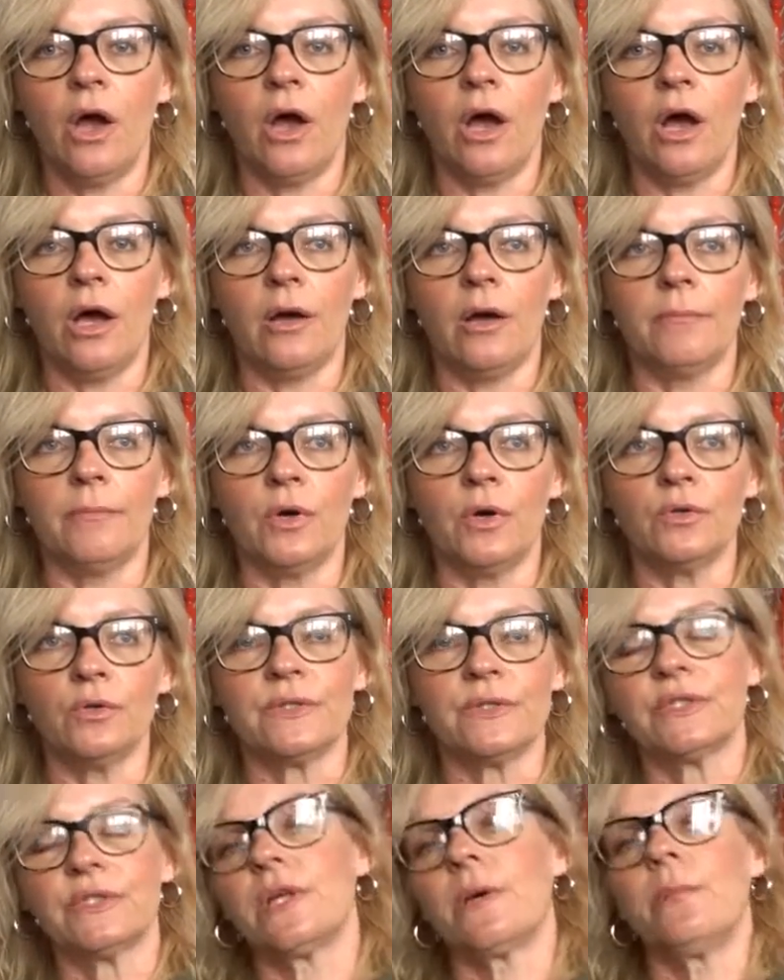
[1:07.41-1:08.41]
on
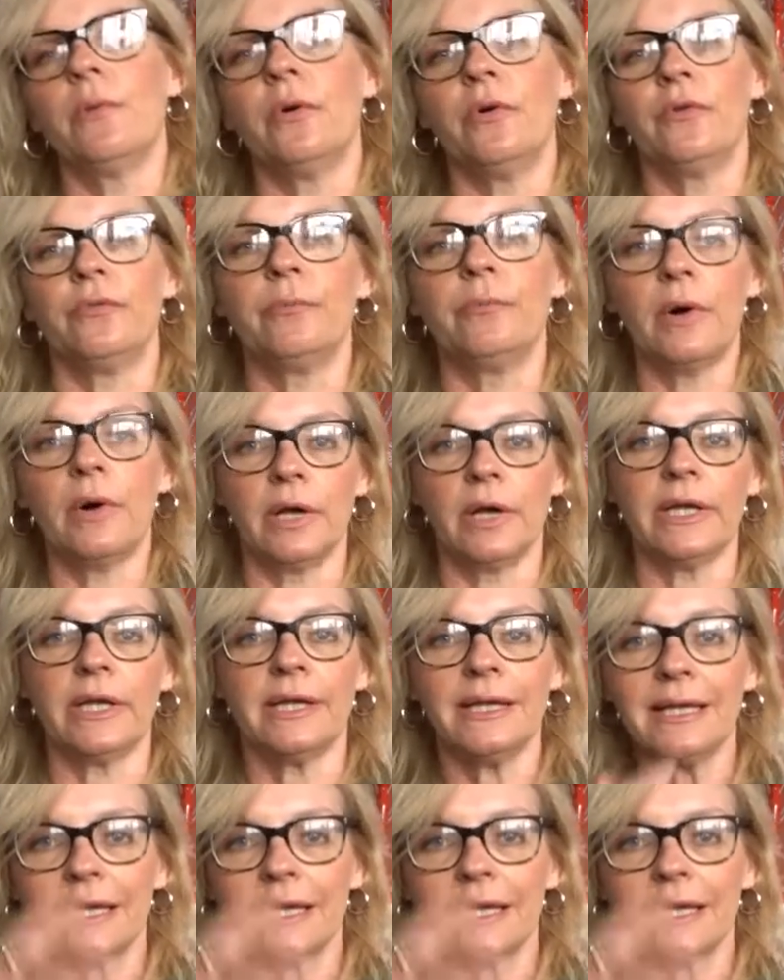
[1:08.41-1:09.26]
some of my